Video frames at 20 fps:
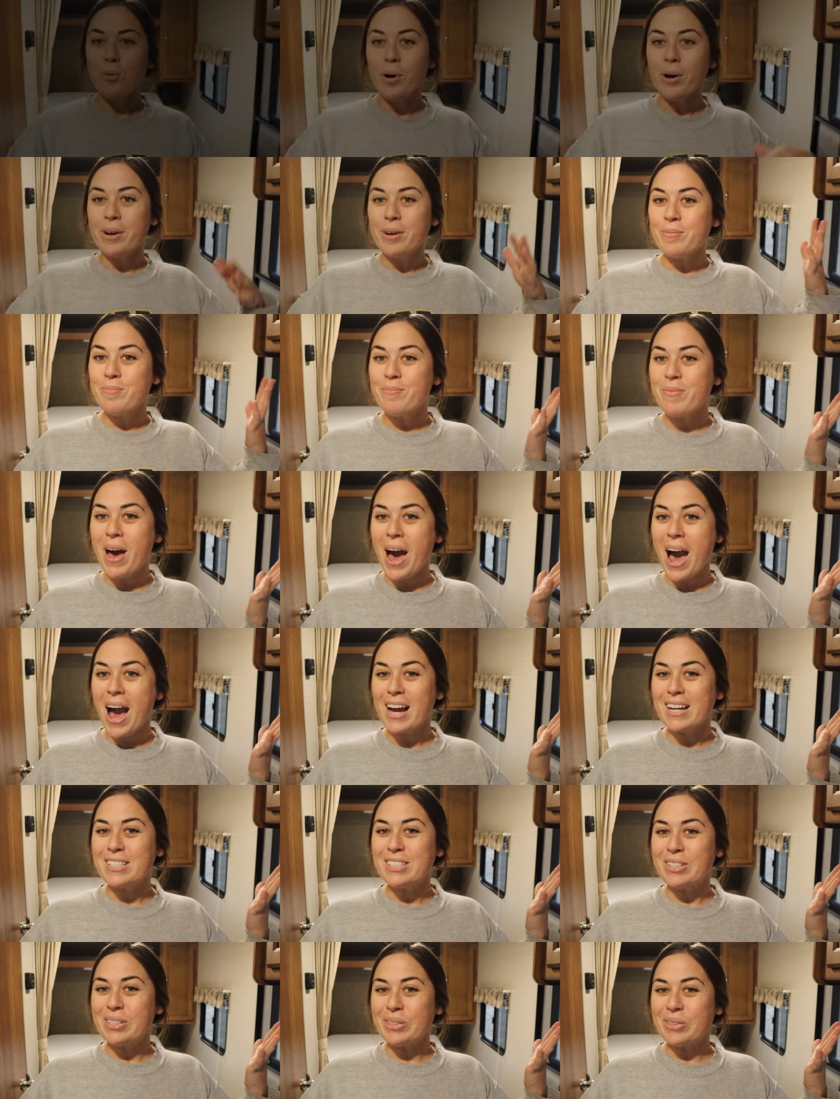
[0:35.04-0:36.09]
Welcome
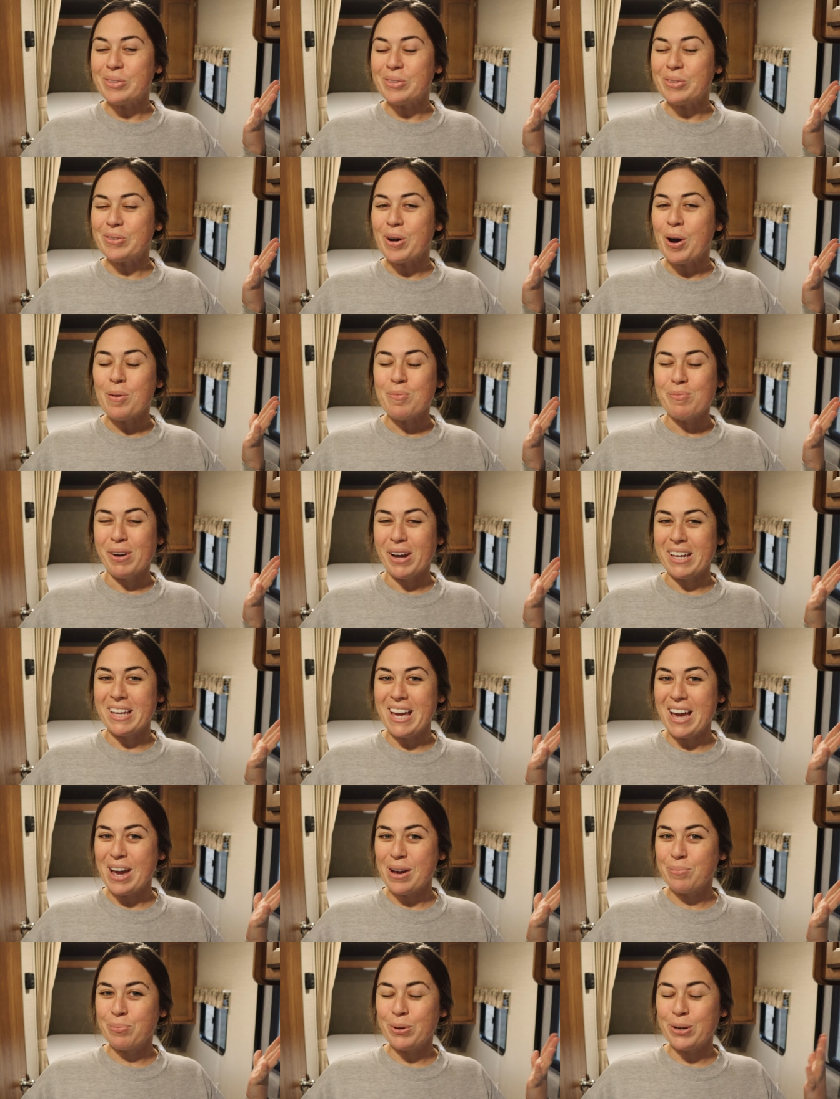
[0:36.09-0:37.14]
back to my
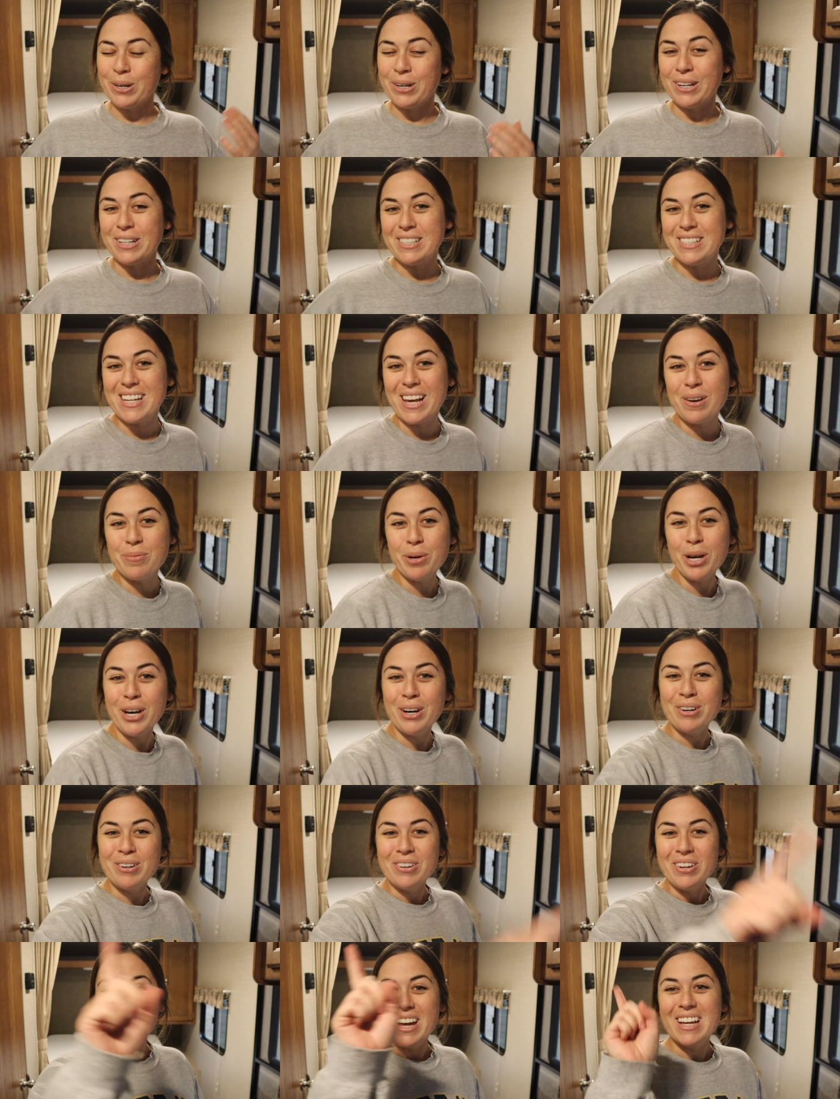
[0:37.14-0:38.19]
camper
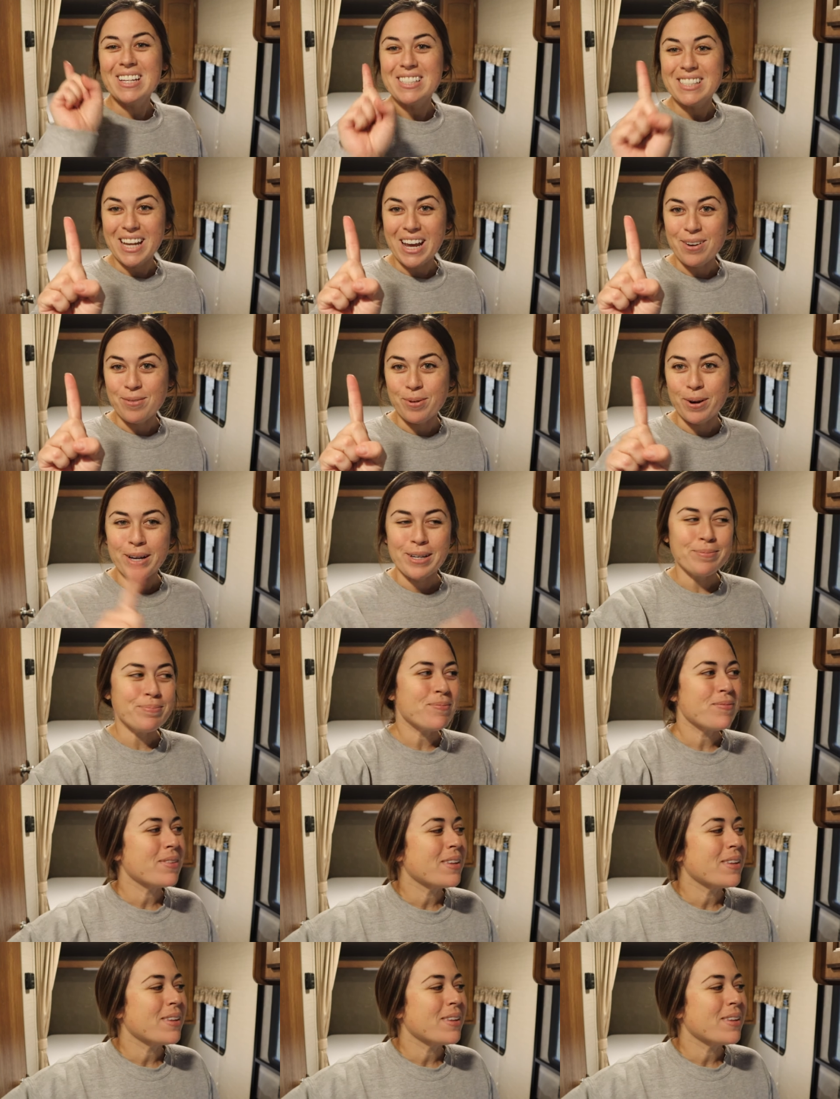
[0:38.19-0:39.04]
demo Day one.